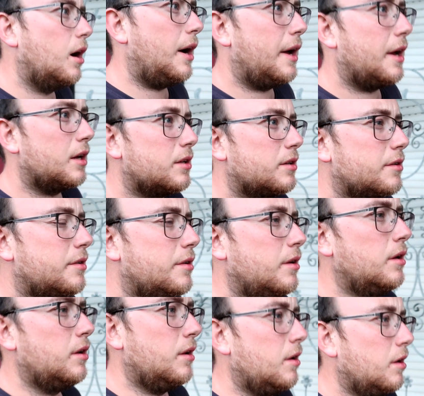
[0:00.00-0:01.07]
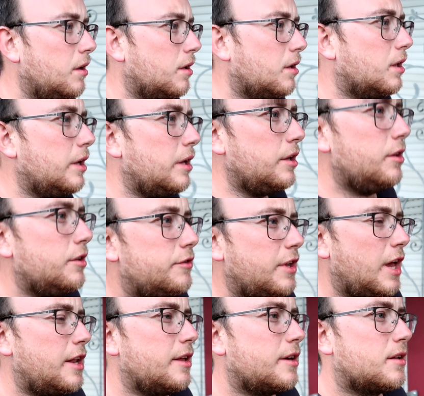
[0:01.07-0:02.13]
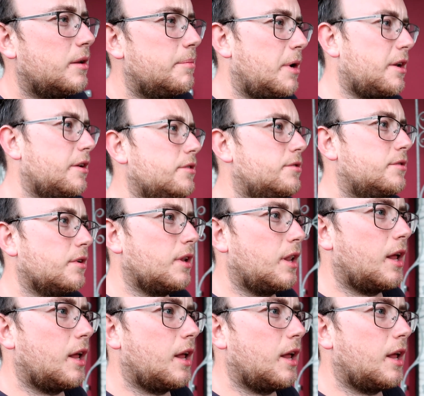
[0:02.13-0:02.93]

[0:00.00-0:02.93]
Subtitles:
And Lee technically managed a